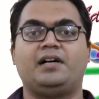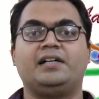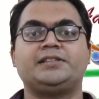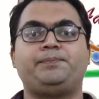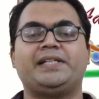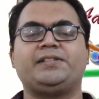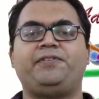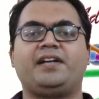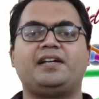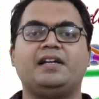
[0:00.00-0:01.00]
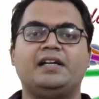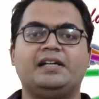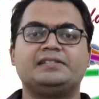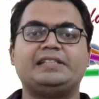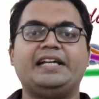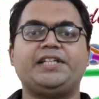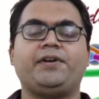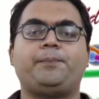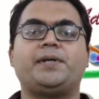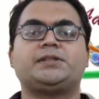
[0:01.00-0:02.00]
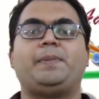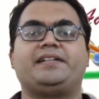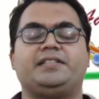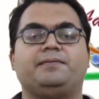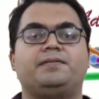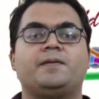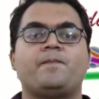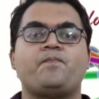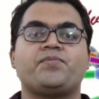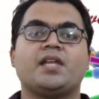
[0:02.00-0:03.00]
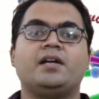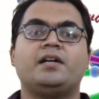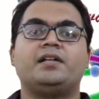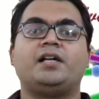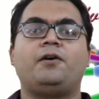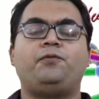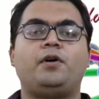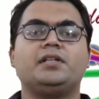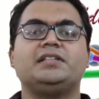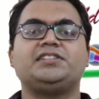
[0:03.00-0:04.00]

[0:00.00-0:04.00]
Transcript: a specific scientific perspective. Now for the